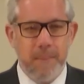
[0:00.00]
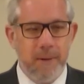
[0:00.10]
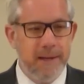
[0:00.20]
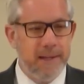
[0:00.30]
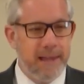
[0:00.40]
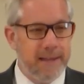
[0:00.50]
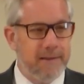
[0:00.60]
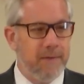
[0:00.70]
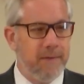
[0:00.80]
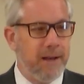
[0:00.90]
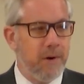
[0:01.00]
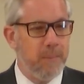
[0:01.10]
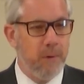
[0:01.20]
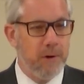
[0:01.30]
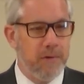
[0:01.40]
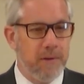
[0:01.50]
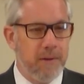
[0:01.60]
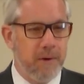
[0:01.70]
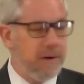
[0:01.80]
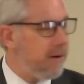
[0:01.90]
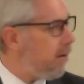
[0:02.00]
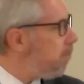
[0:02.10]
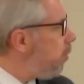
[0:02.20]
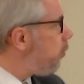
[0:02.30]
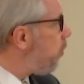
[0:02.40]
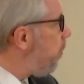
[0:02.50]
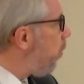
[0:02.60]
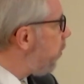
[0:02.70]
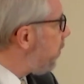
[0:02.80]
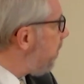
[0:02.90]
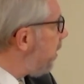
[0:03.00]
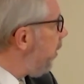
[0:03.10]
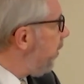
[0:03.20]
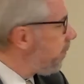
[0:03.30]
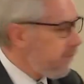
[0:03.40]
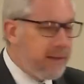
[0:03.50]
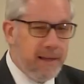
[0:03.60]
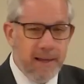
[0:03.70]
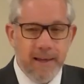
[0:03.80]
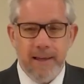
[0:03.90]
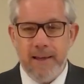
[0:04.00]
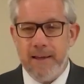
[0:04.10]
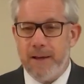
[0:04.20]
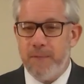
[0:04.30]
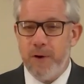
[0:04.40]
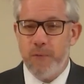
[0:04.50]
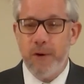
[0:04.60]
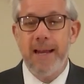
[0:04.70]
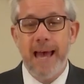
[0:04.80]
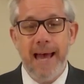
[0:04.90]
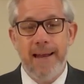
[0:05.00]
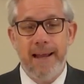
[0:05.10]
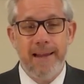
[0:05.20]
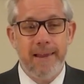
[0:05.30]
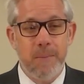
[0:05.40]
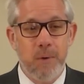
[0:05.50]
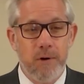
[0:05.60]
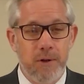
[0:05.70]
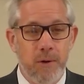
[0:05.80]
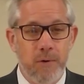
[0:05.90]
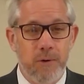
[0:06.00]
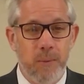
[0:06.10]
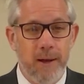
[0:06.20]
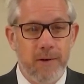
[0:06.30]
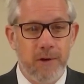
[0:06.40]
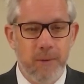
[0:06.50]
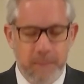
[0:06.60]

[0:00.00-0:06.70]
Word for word: plenty of Thanksgiving on our boards or uh, poster boards up here. You can feel free to add anything more to those you want to.